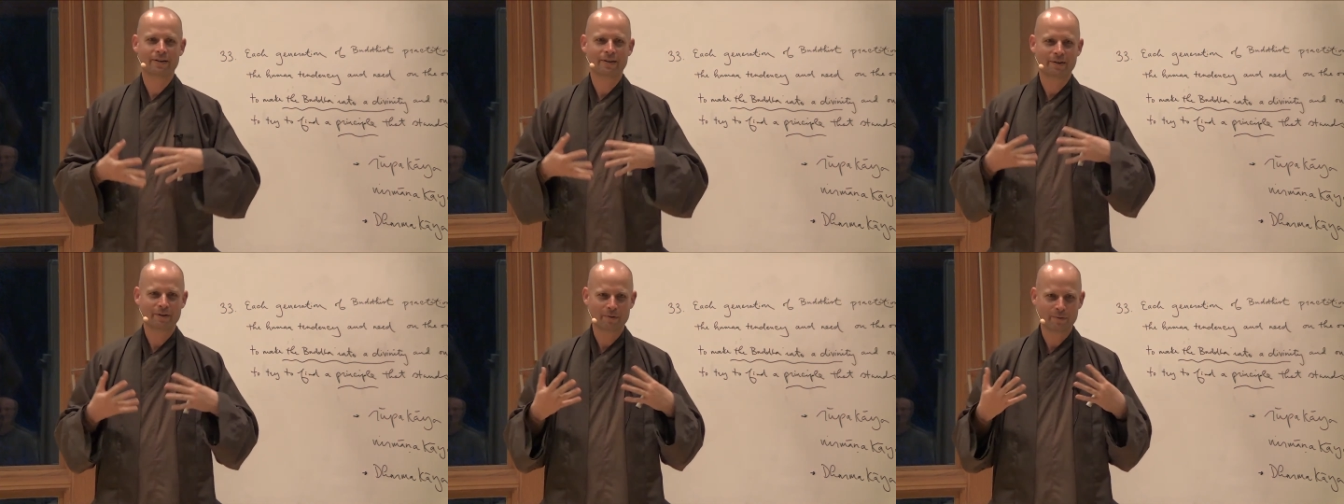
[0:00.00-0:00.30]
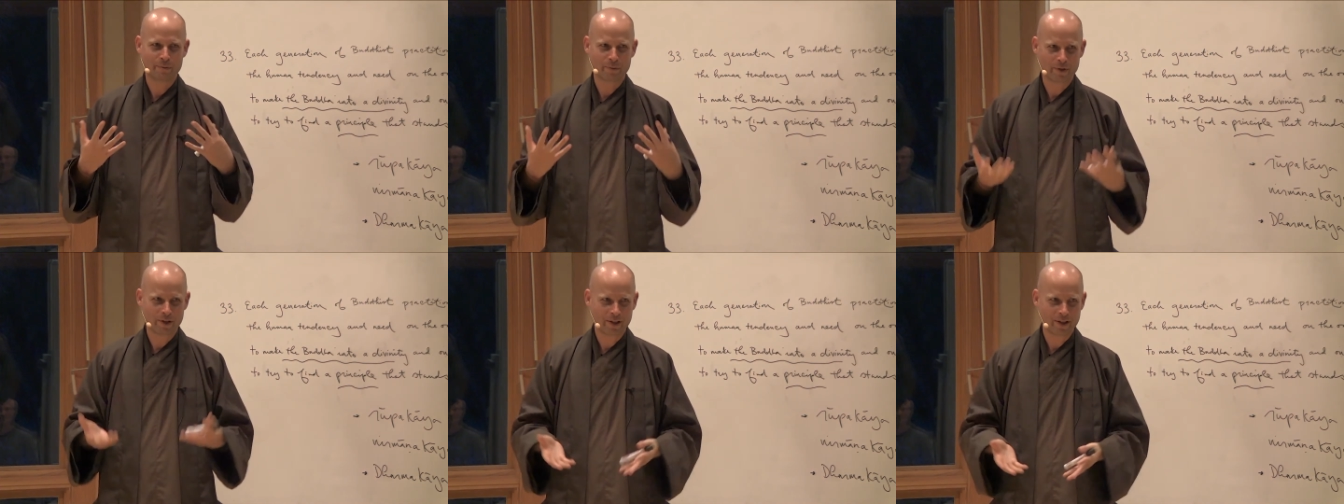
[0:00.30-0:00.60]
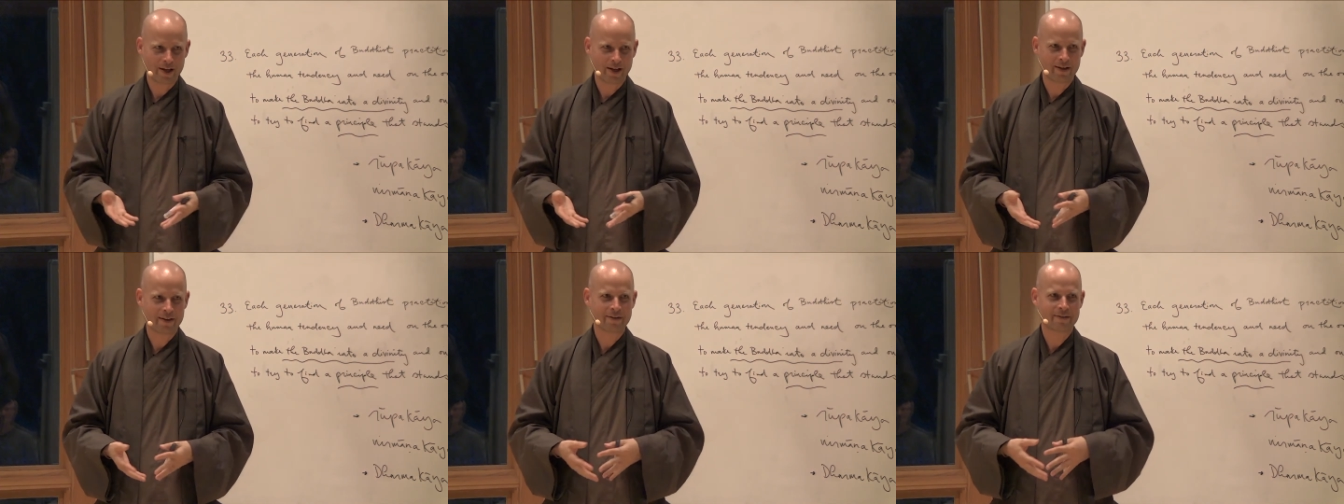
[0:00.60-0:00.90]
that you
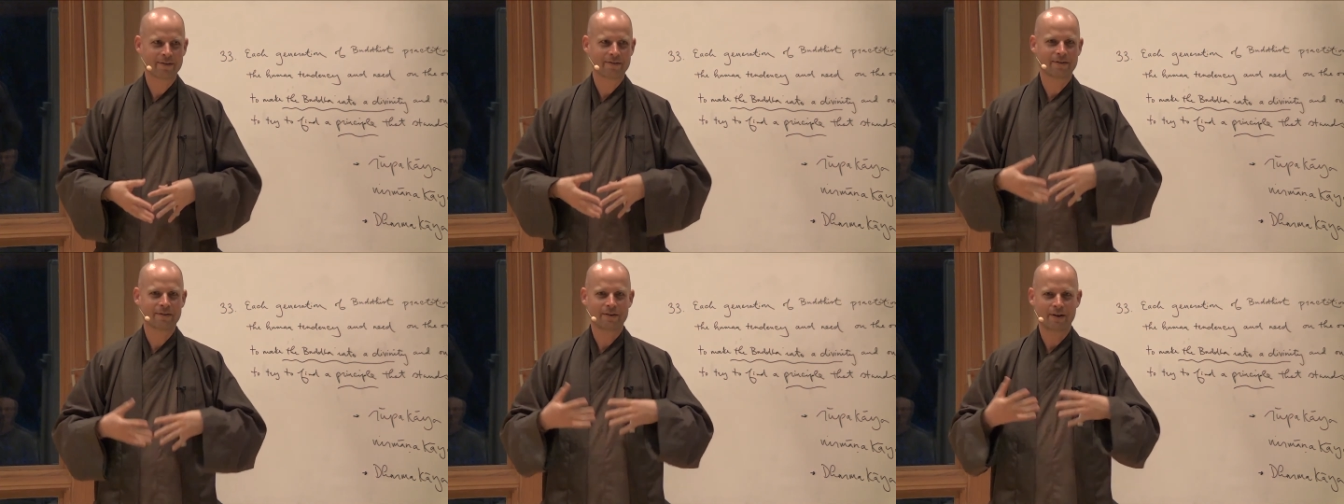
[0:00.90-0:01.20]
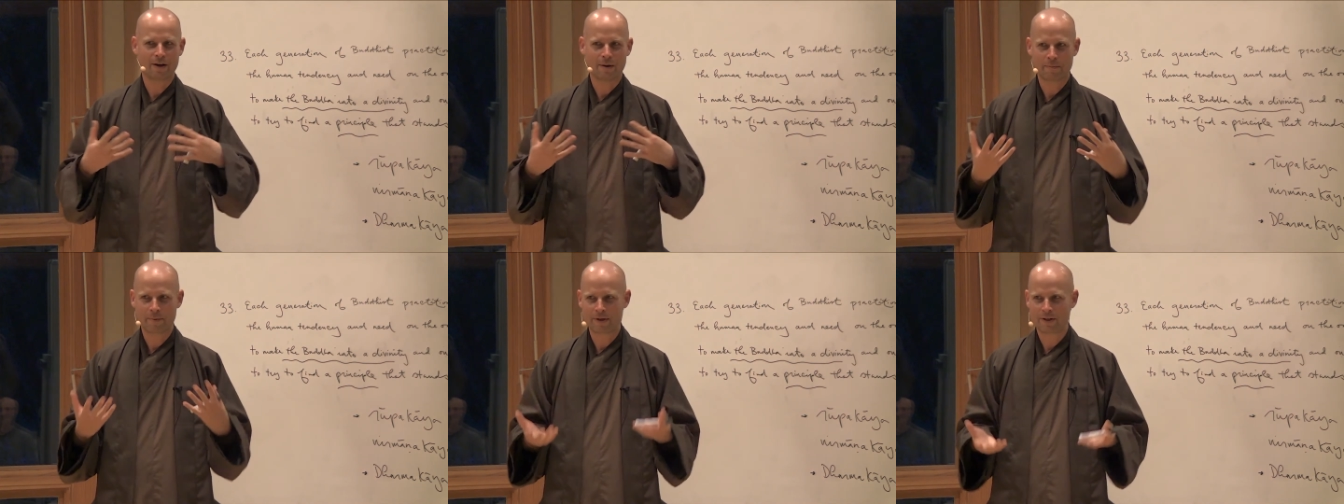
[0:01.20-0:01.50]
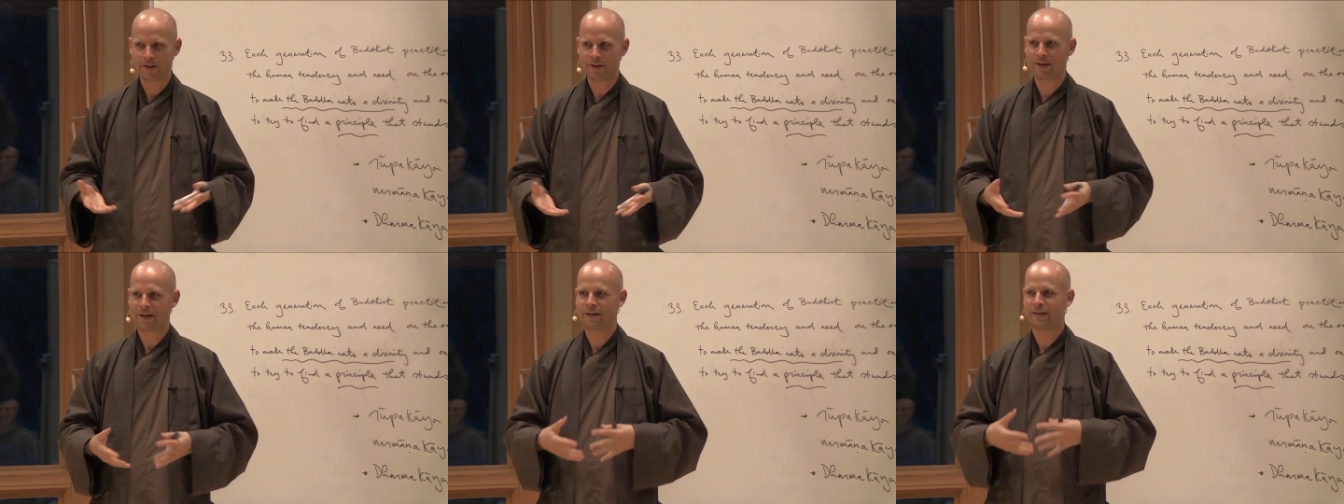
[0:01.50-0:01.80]
realize the
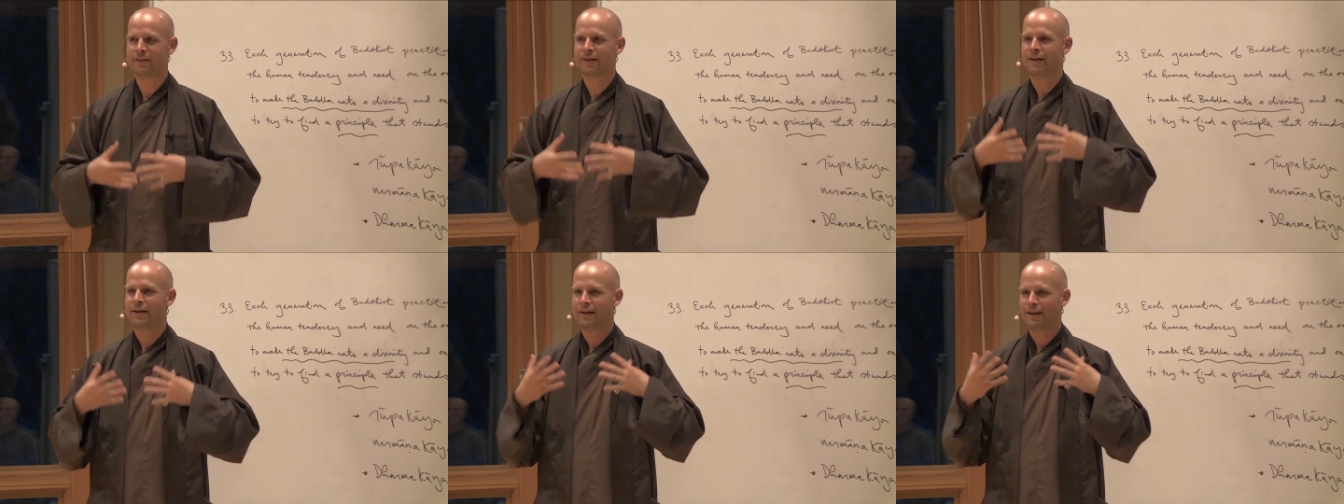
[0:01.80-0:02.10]
Dhamma, and